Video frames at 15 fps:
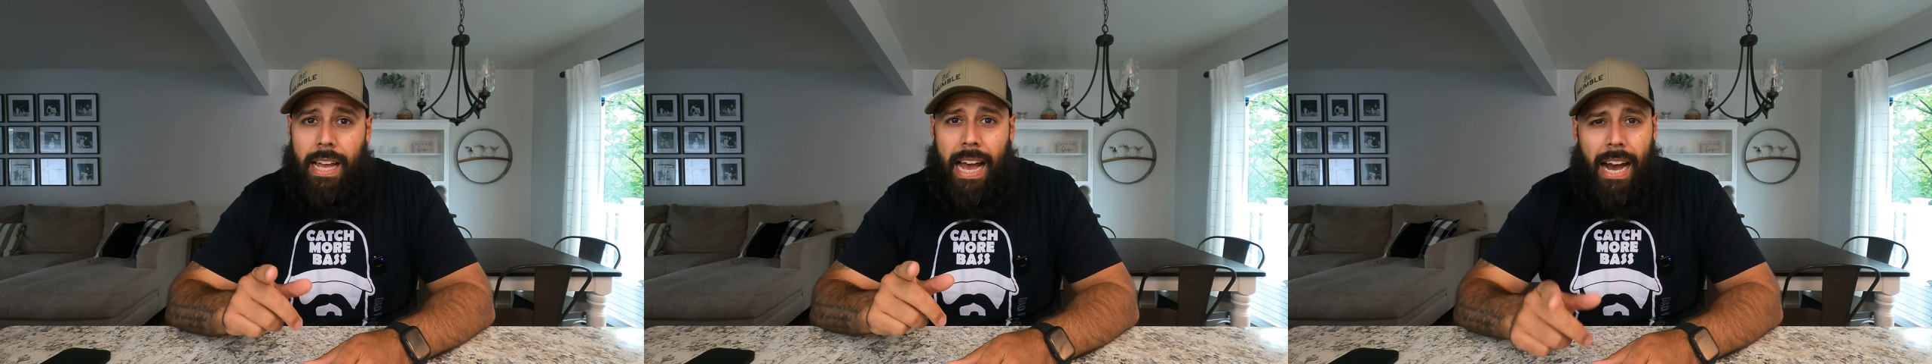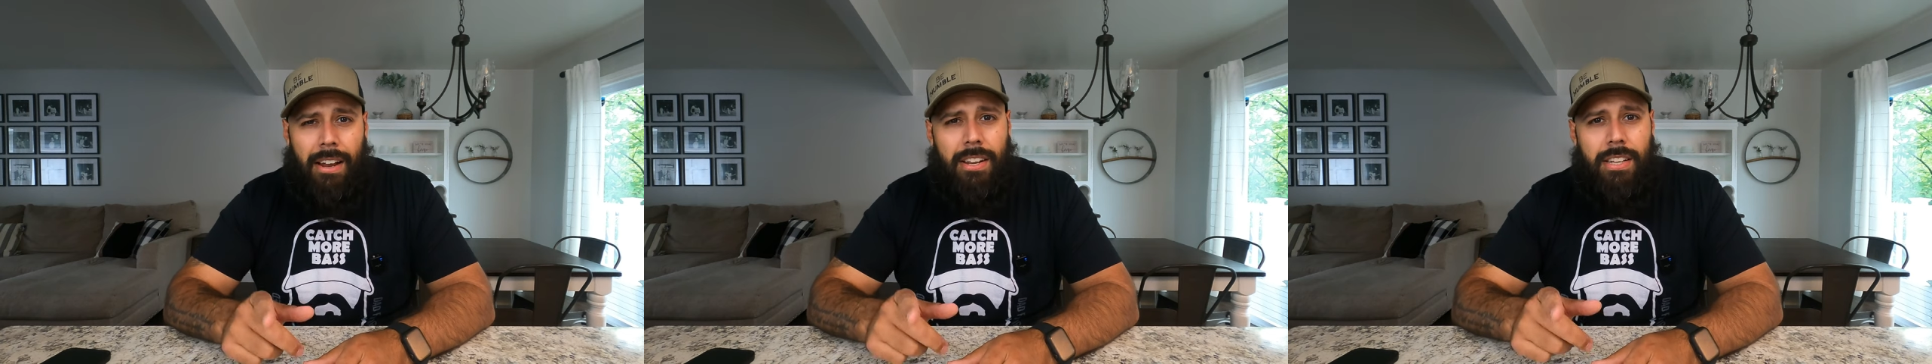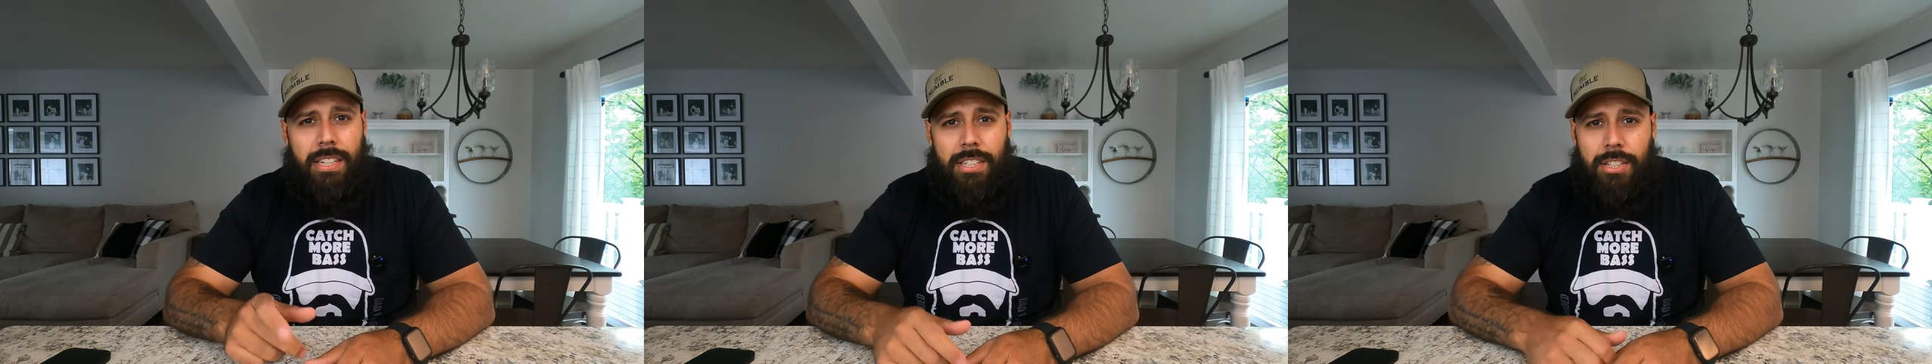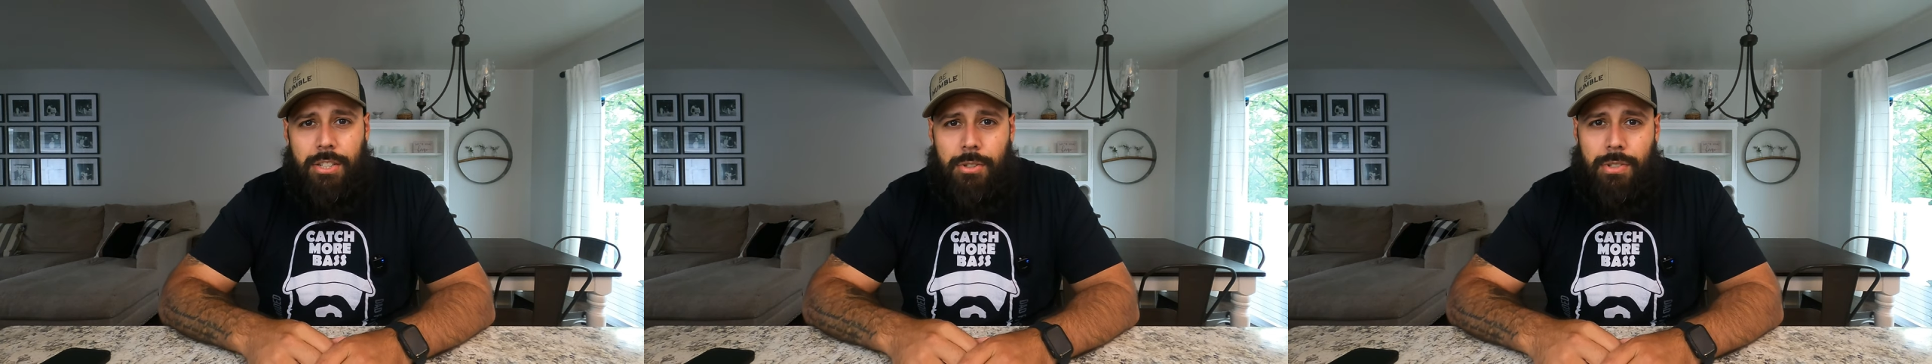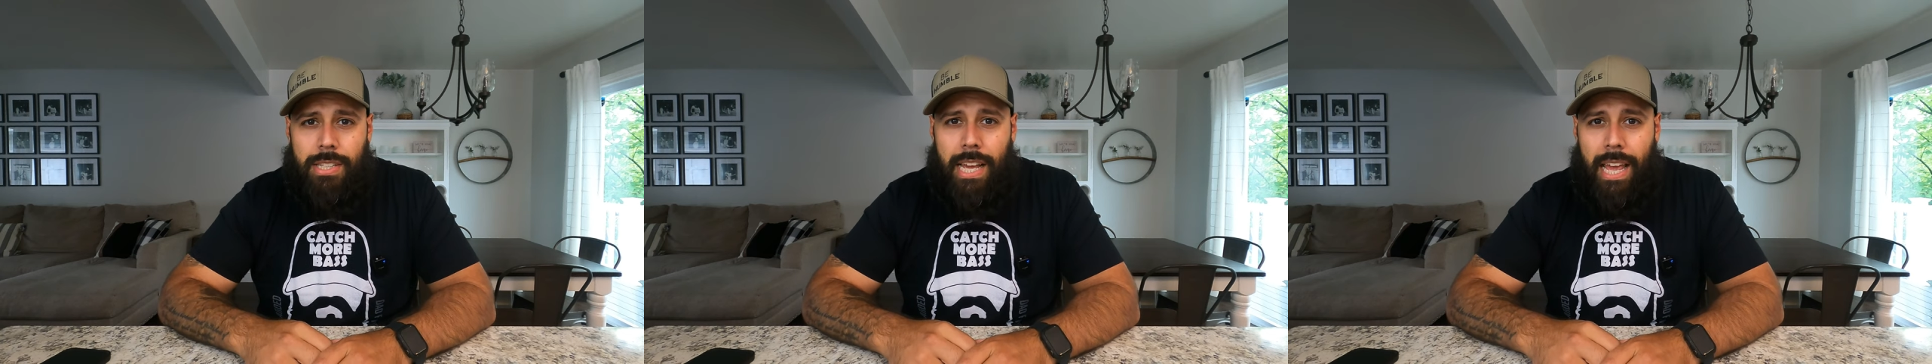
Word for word: how do you introduce a